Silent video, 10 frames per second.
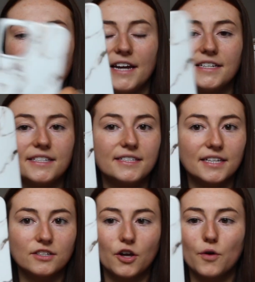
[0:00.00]
It is a
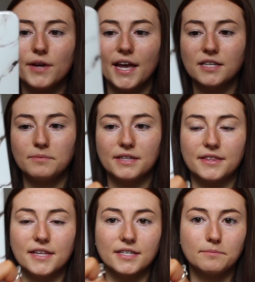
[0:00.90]
silicone case,
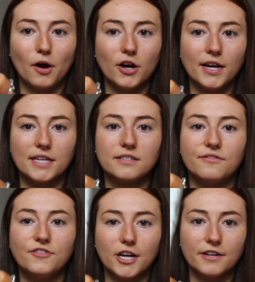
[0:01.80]
but this part is
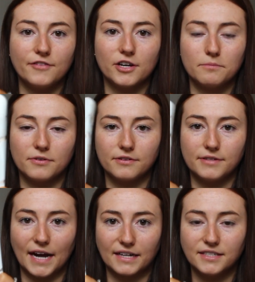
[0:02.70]
very
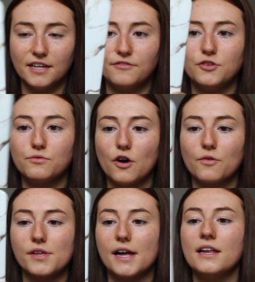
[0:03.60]
protective. You
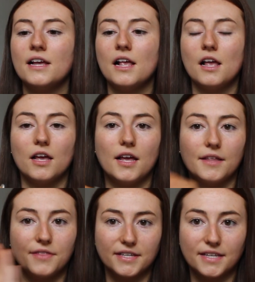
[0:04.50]
know that
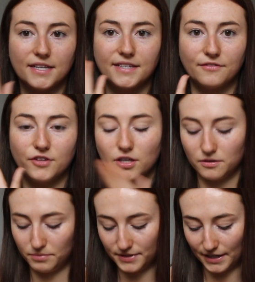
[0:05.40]
this is definitely
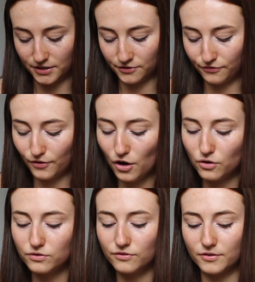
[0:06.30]
going to protect your
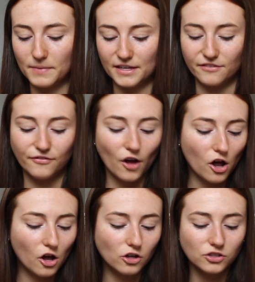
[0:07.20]
phone from any
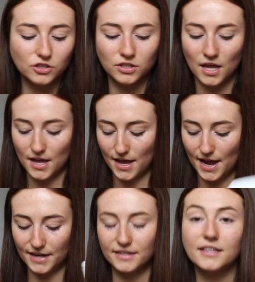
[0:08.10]
falls,
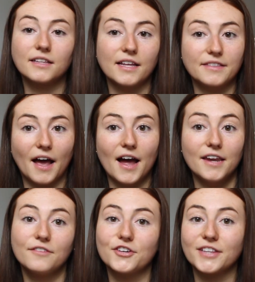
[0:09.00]
anything like that.
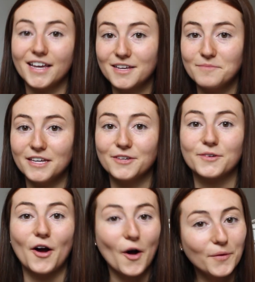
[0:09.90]
And if you're like me,
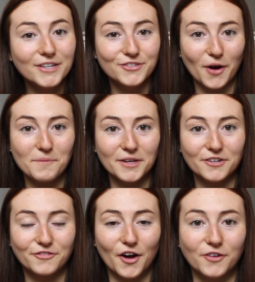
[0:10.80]
you're always dropping
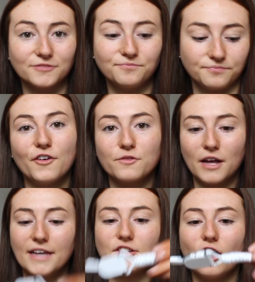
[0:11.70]
your phone. Phone
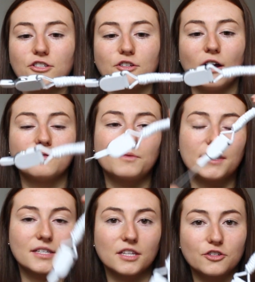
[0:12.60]
case also comes with
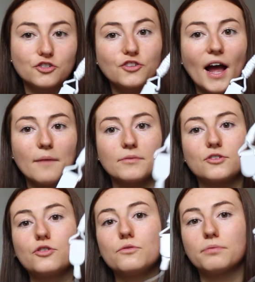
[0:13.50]
this little strap
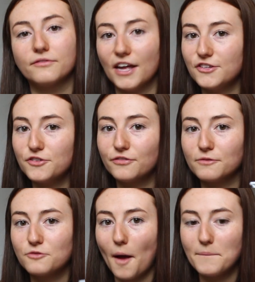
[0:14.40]
to prevent you
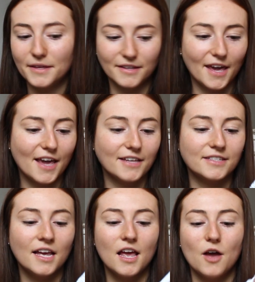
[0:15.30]
from dropping the
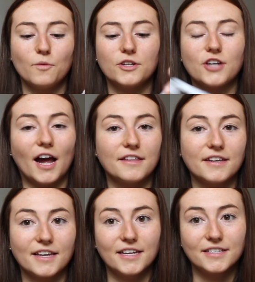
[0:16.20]
case, which I
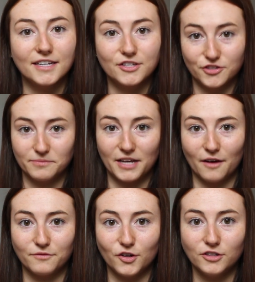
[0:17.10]
think is extremely
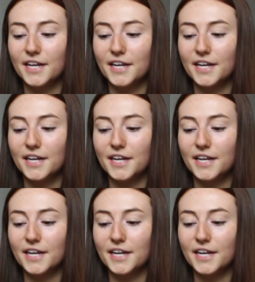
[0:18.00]
helpful.